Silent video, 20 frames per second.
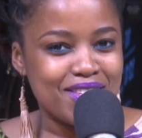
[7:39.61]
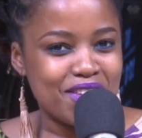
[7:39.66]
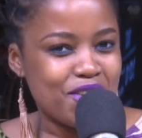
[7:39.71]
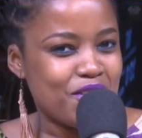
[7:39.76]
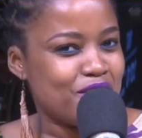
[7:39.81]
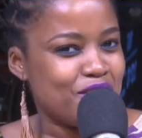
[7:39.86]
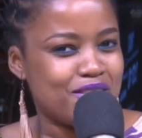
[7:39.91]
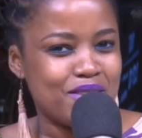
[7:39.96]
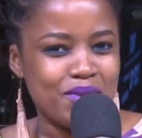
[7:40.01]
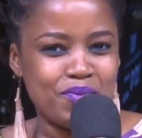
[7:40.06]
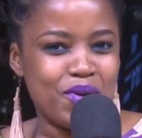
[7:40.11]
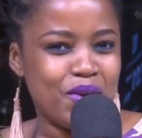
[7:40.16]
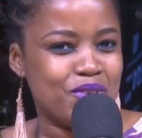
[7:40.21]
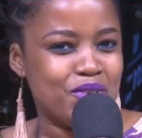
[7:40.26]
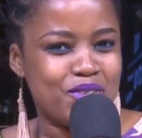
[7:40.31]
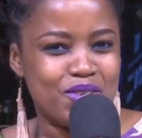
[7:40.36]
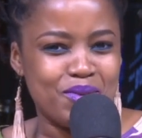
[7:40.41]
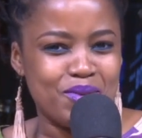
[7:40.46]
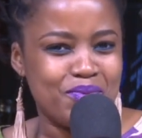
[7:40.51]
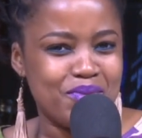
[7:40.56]
You're not
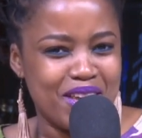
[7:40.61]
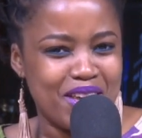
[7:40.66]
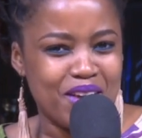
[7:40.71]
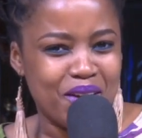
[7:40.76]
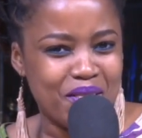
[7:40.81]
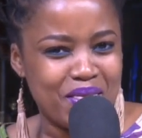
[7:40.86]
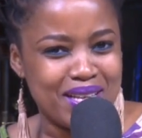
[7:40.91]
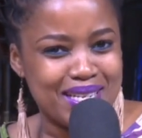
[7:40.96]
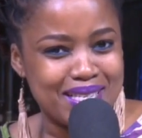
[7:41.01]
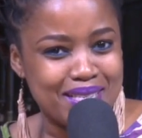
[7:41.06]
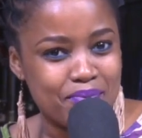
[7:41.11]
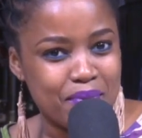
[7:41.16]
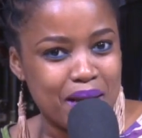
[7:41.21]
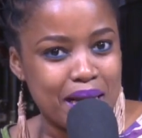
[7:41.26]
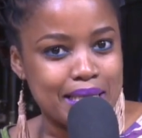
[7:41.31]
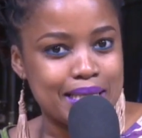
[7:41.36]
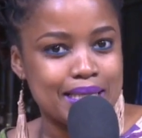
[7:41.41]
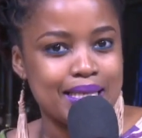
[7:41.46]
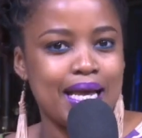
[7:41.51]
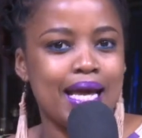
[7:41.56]
supposed to be on this
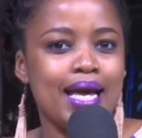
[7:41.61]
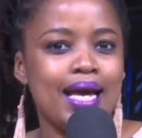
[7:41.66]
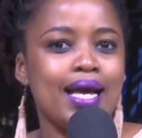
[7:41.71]
bus.